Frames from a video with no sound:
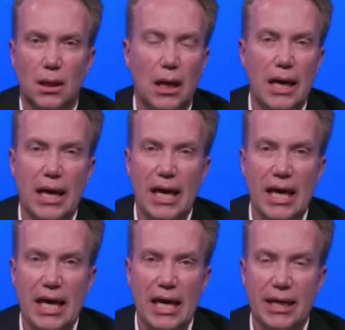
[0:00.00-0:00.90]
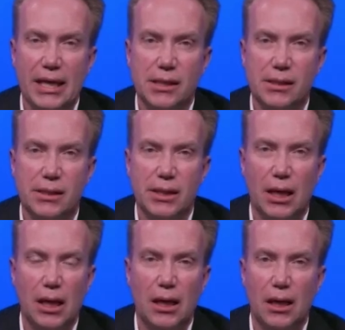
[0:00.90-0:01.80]
Uh, it, it is
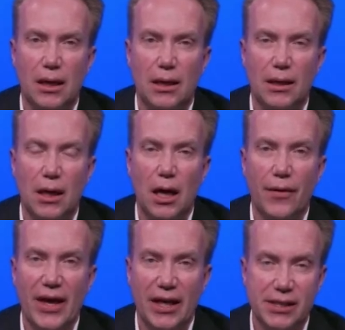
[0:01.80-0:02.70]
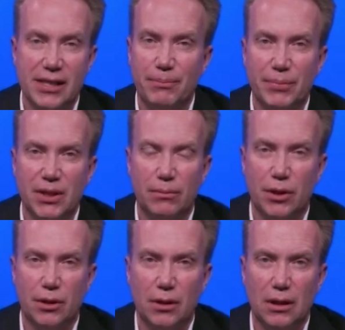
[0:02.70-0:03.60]
uh,
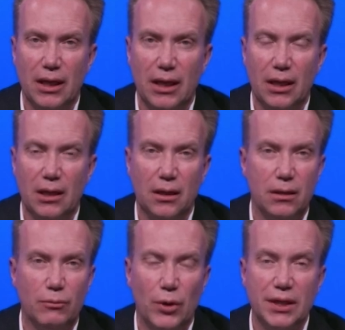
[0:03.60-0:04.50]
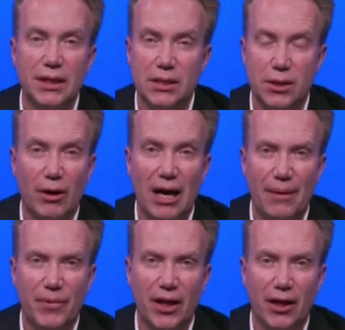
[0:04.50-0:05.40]
unacceptable uh, what is now
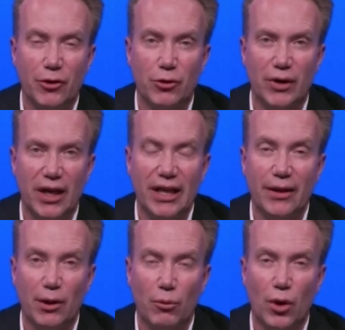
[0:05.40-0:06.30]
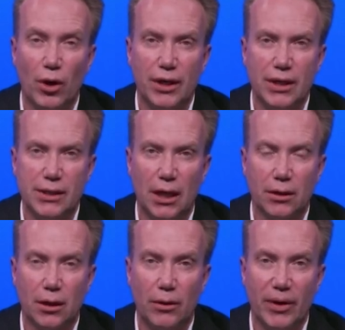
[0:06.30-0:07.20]
happening in Ukraine, and the war is
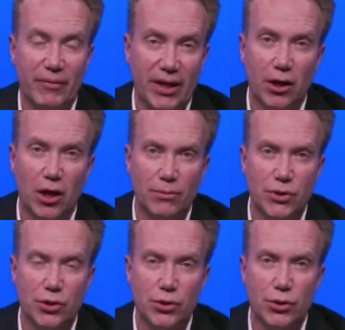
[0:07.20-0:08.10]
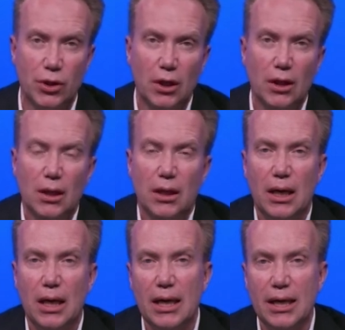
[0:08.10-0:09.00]
ongoing. When it comes to
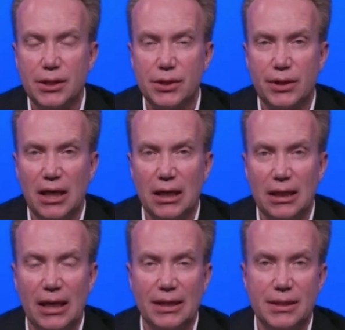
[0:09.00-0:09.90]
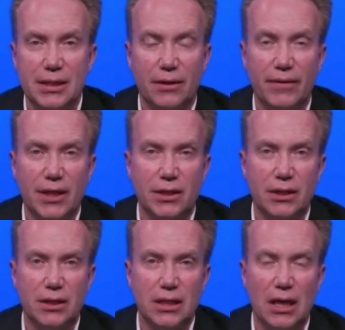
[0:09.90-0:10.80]
uh, Israel and the
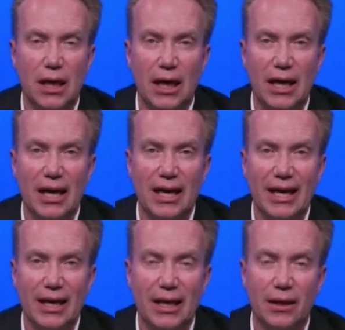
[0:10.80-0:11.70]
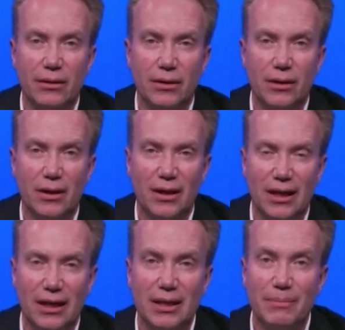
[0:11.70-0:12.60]
situation uh, in
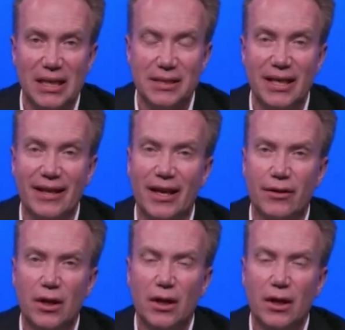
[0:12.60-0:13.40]
uh, the Palestinian